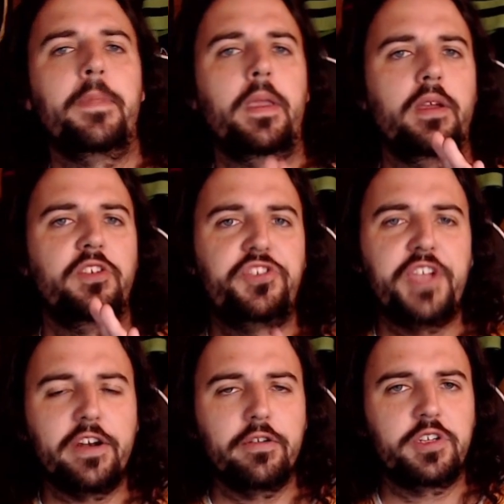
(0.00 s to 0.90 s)

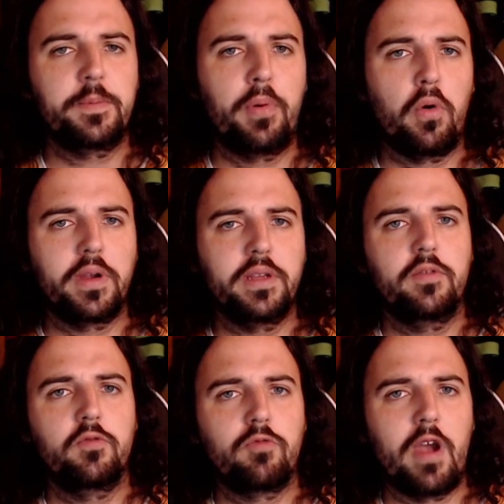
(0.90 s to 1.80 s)
Center is important.
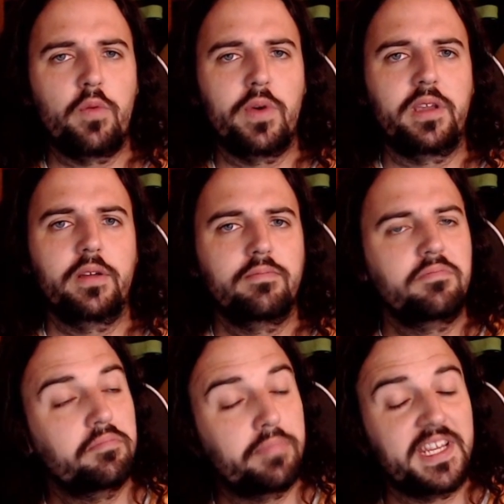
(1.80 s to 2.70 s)
Right wing,
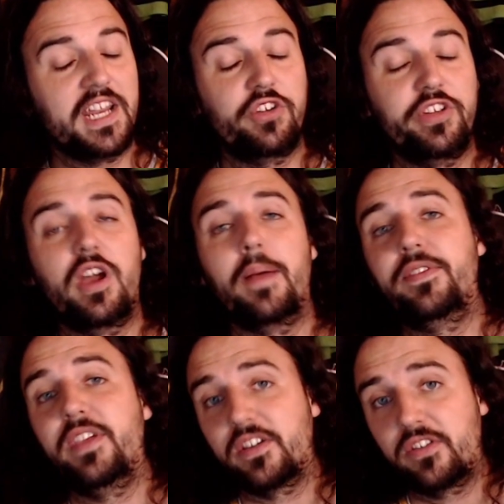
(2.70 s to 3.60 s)
potentially top
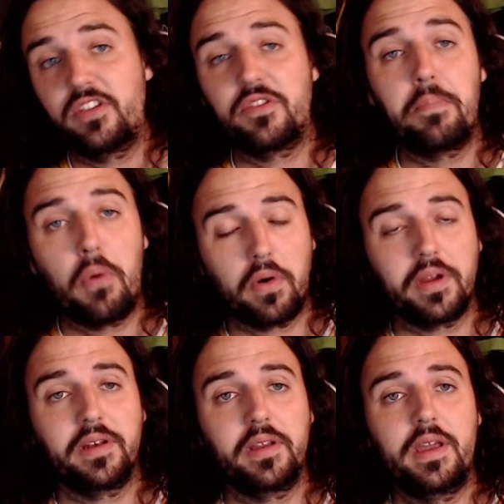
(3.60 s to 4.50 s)
6, is important.
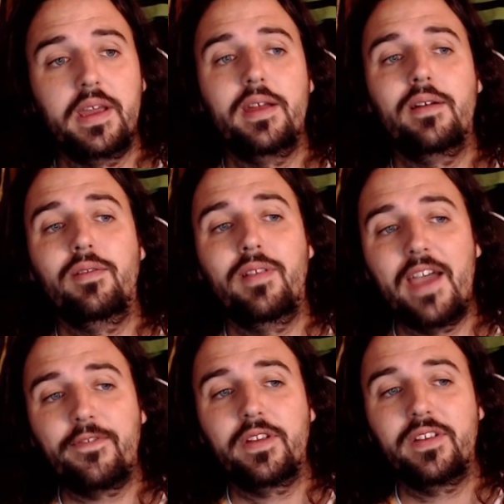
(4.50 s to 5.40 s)

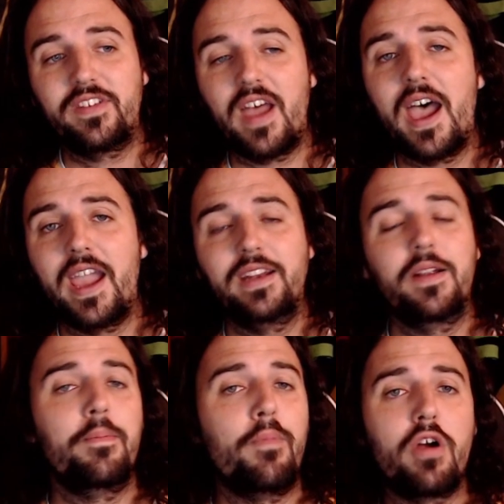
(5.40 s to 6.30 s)
Left side,
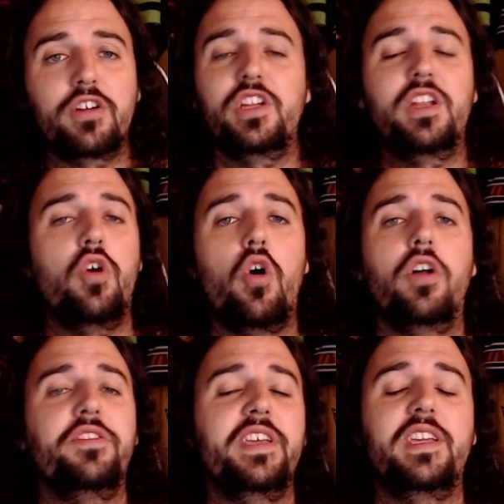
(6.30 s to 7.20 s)
Martian and Hall
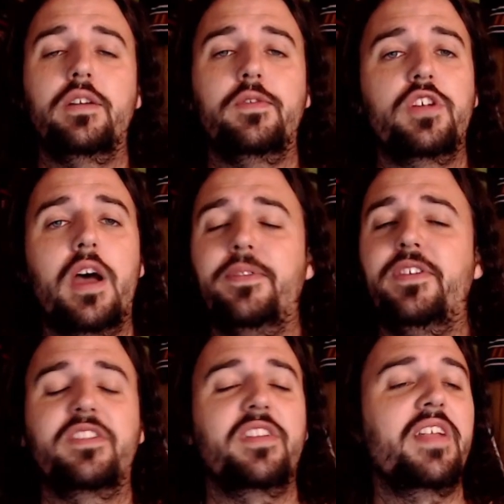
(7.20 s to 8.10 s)
take care of your top
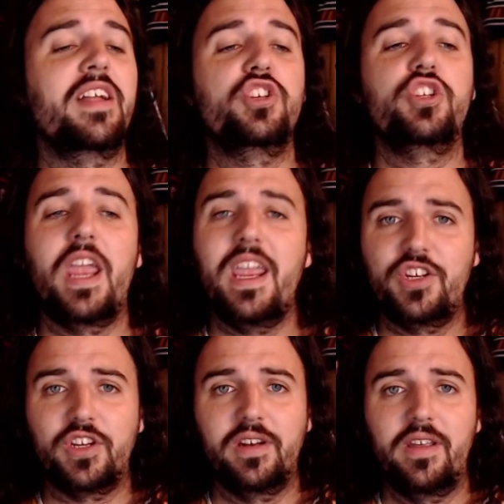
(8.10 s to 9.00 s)
6. That's not
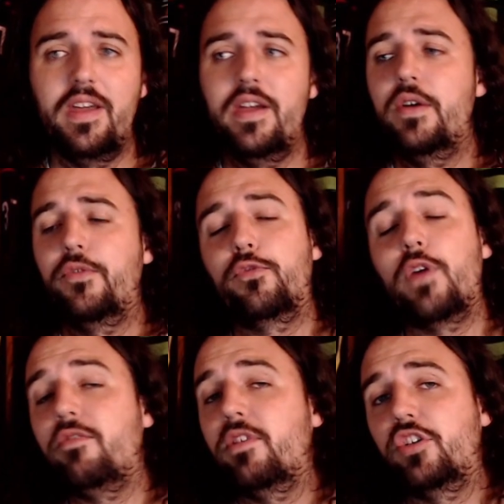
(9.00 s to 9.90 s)
changing.
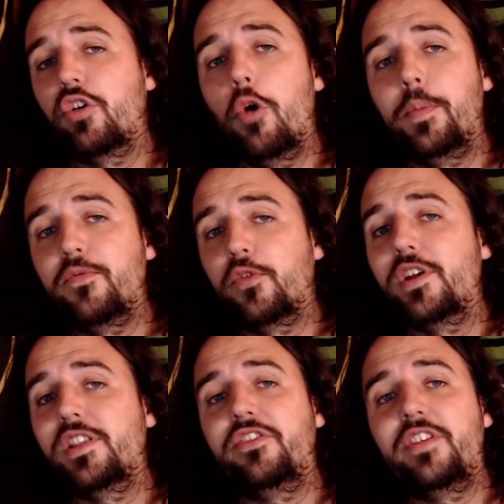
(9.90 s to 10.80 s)
Frederick, you're hoping for
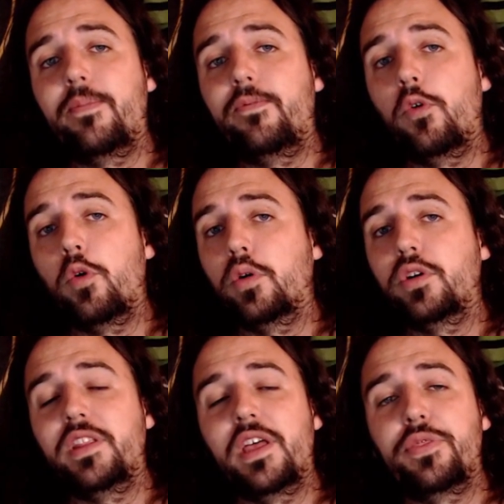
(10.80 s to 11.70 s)
another step forward
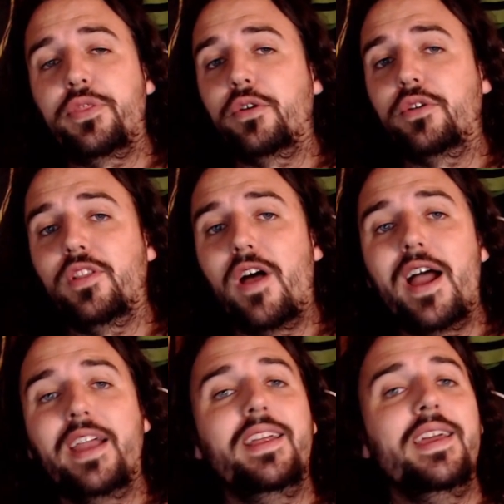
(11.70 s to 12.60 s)
on that third
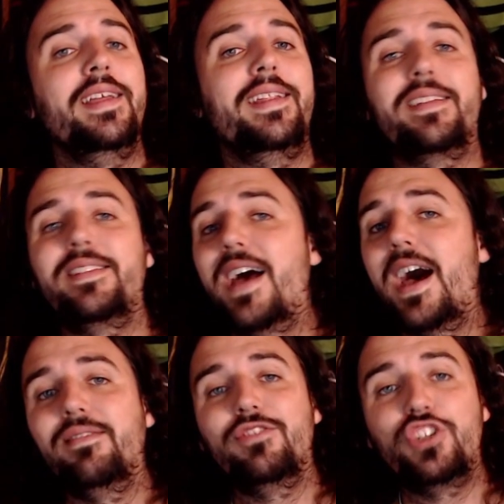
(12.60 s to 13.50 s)
line. That's
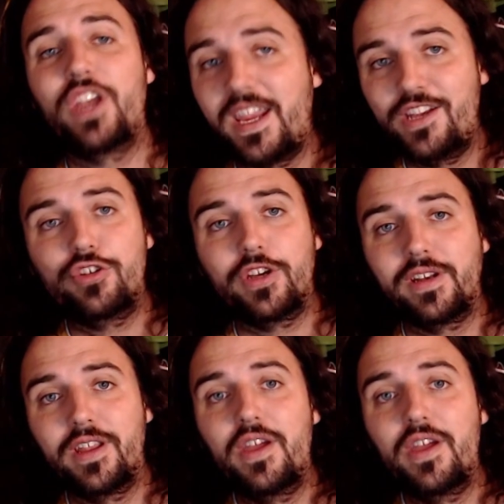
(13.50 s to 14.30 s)
not changing.